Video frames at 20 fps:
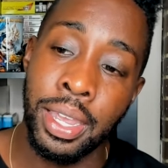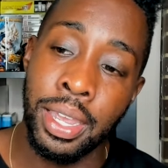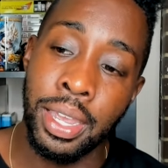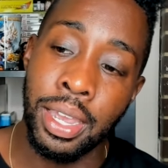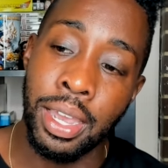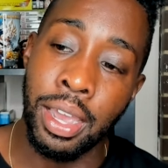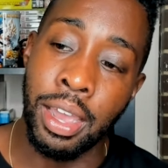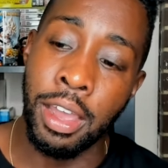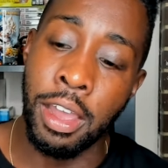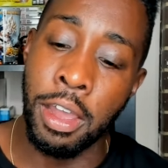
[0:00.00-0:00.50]

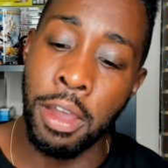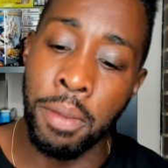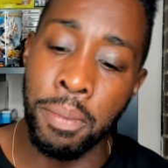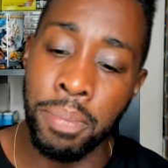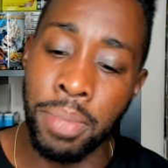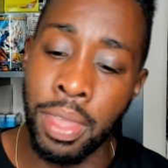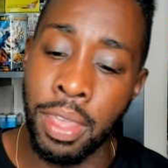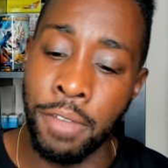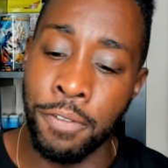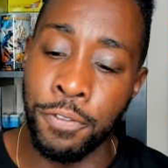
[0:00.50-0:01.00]
um,
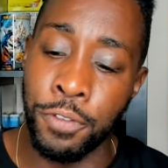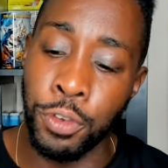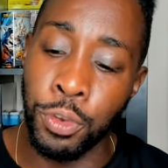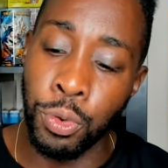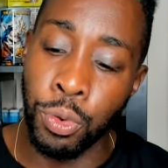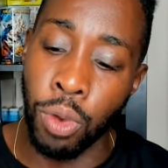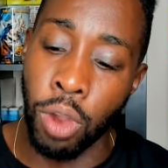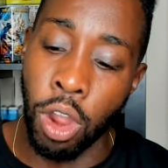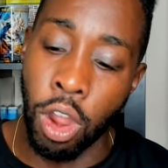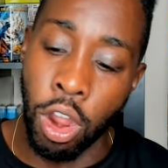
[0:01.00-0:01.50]
if you
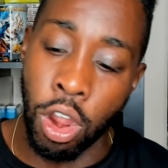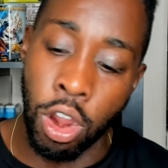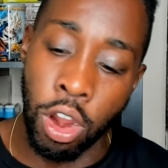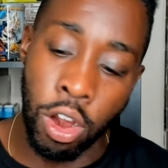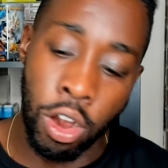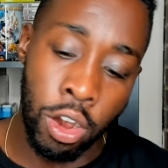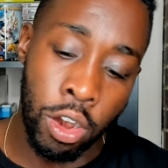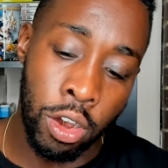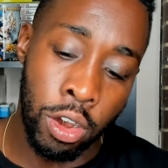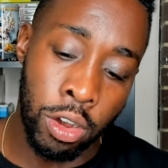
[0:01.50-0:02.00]

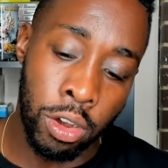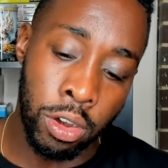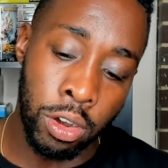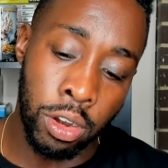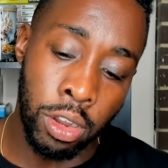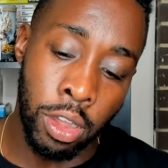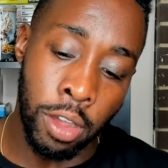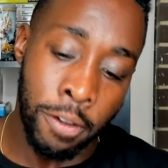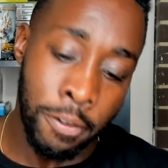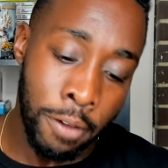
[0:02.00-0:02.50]
are
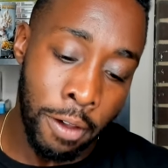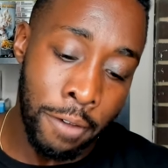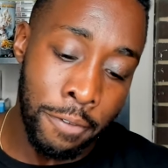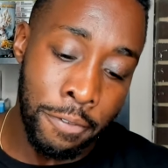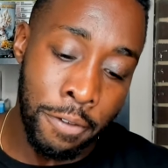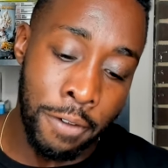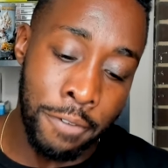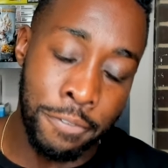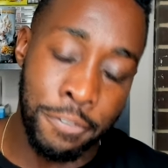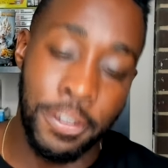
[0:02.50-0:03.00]
a, a,
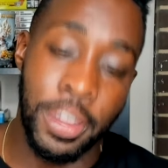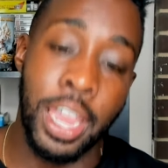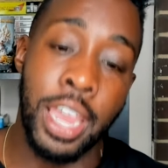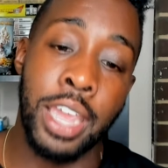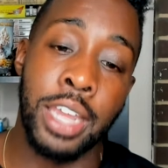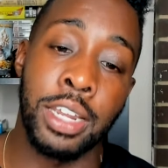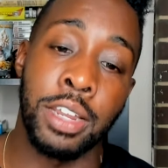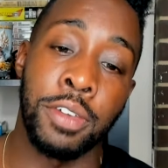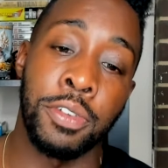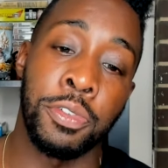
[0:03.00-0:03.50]
a, fan
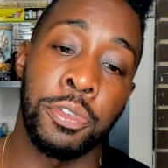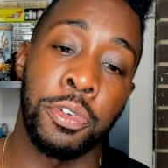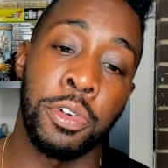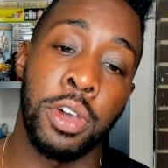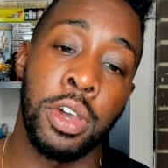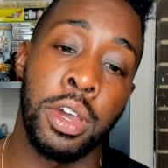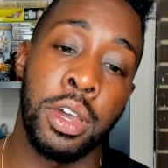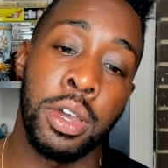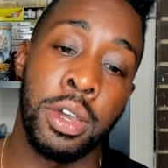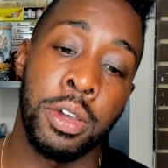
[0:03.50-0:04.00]
of,
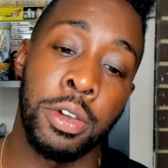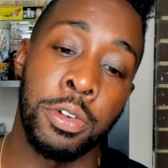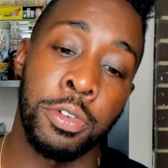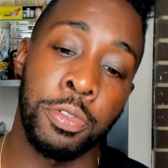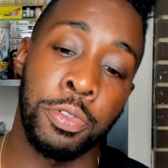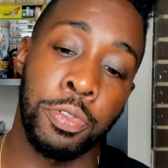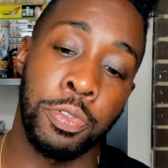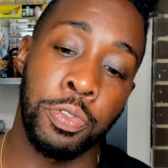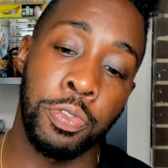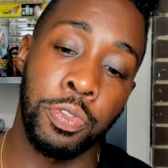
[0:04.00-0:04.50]

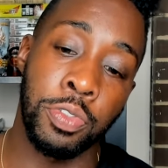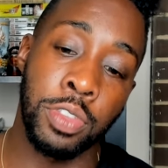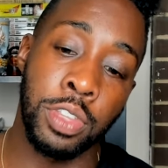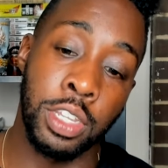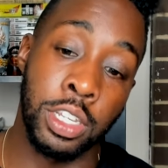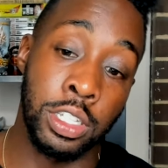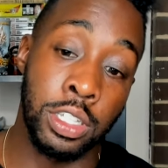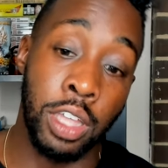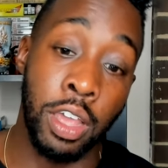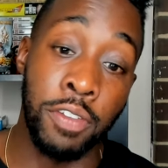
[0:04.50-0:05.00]
of
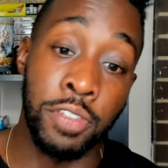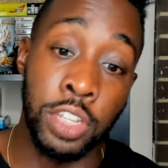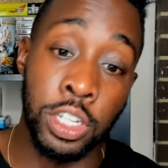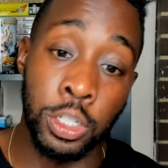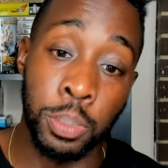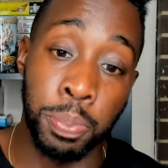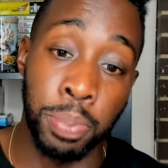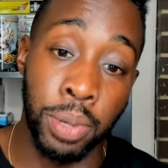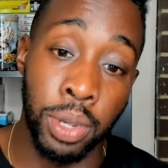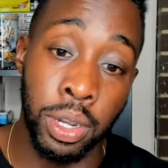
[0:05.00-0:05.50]
this of this
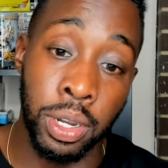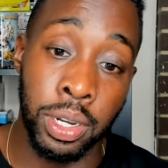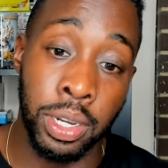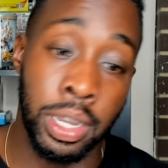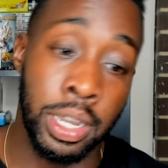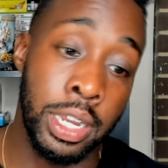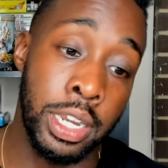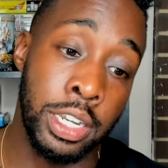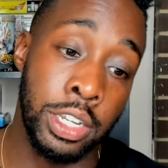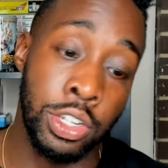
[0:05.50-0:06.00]
book
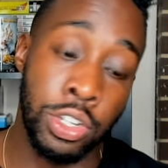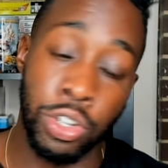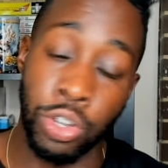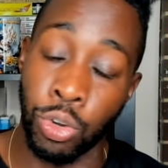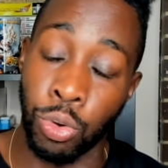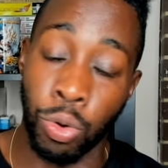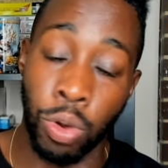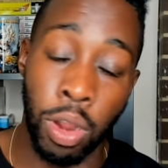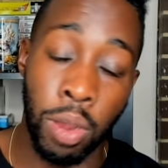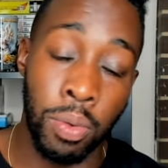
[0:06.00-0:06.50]
and you
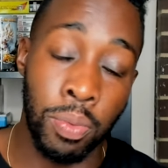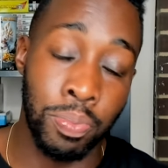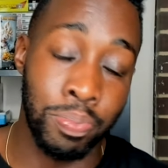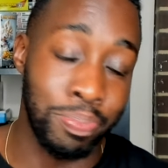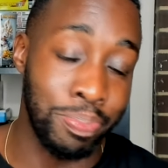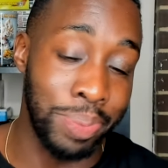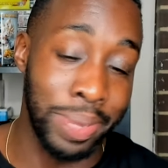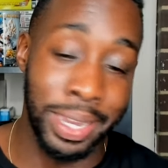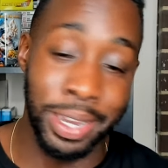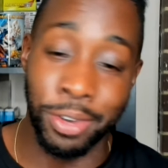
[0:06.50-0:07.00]
grew up
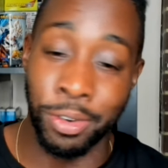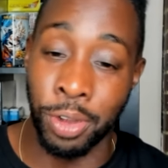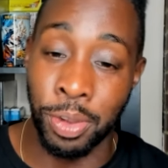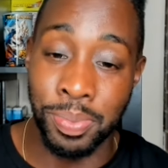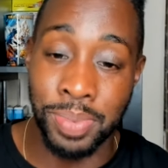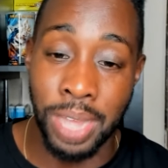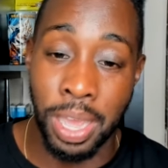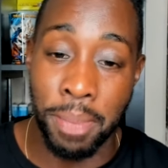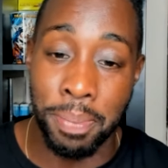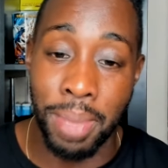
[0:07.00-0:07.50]
being creeped
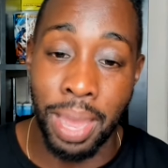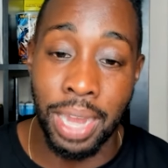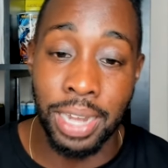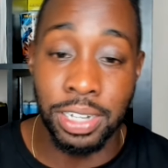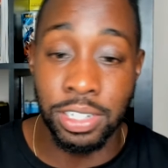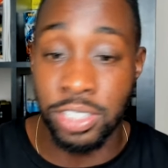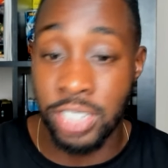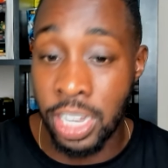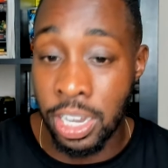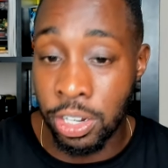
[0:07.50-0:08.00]
out by
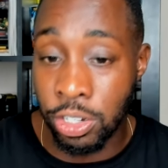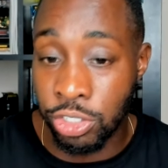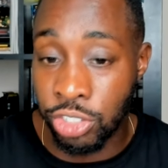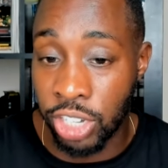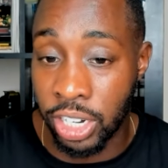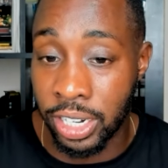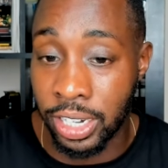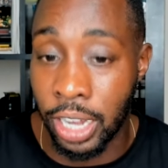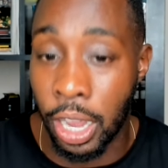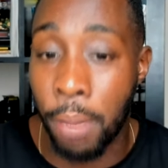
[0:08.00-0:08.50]
this, yeah, check
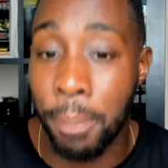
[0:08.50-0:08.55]
it out.